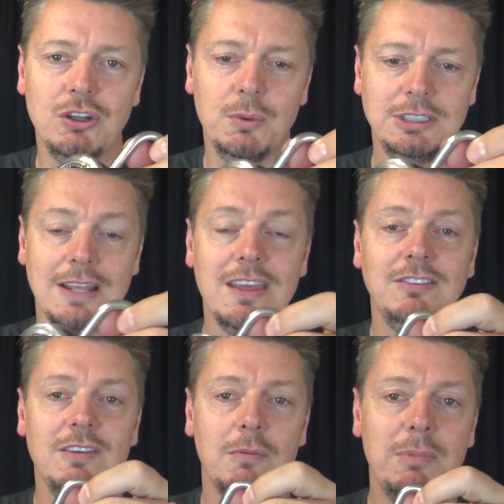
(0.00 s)
do, which I think
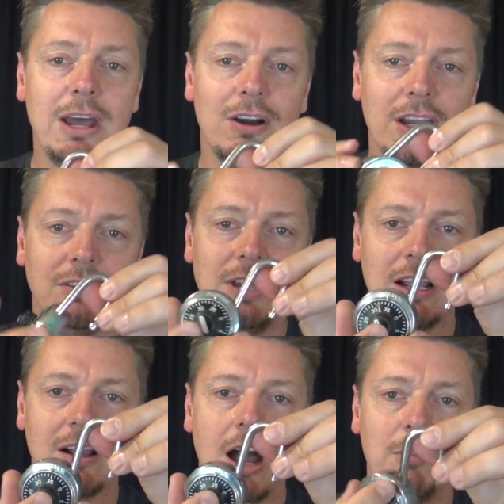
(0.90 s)
is even better, is
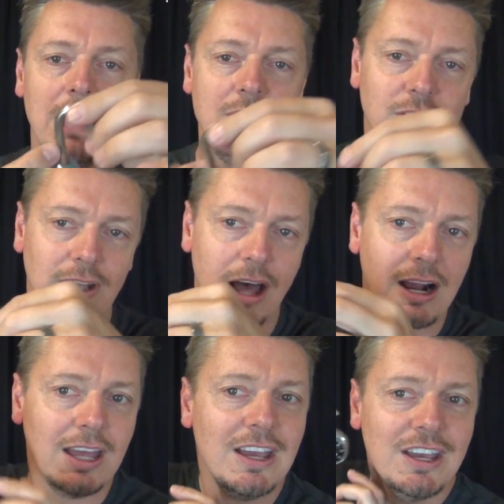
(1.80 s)
take a combination
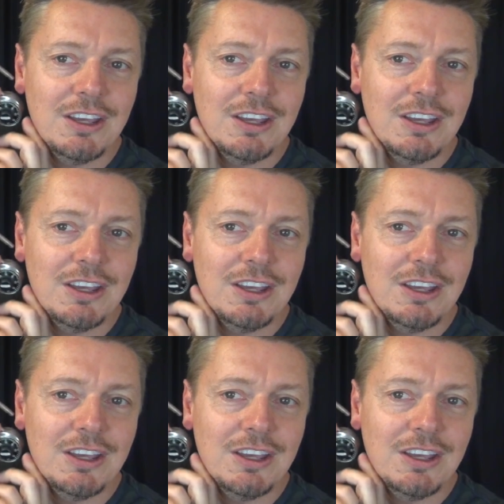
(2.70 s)
lock,